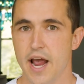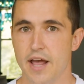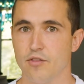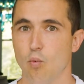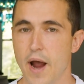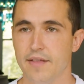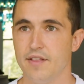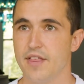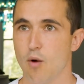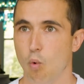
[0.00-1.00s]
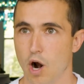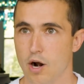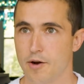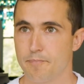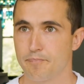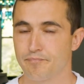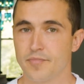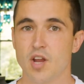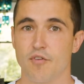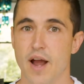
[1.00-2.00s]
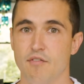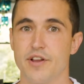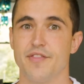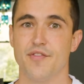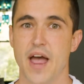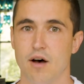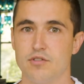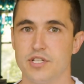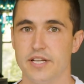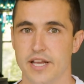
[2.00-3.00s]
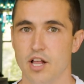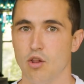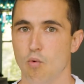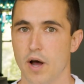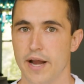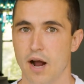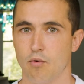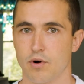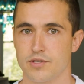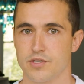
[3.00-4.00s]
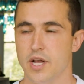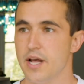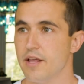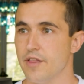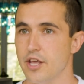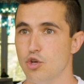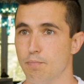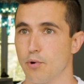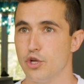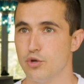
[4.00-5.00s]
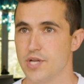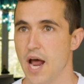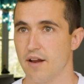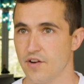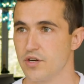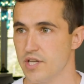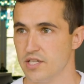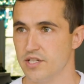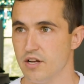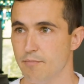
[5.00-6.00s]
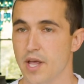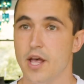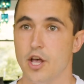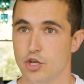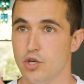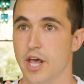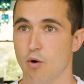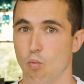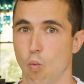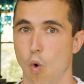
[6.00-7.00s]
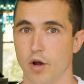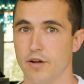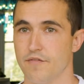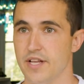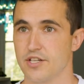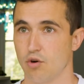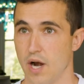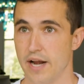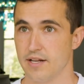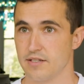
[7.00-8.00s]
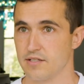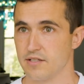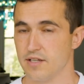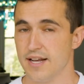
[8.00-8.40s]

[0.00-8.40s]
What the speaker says: And the way that they work, for every 1,000 kilowatt hours that you produce out of your system, you get 1 of these credits.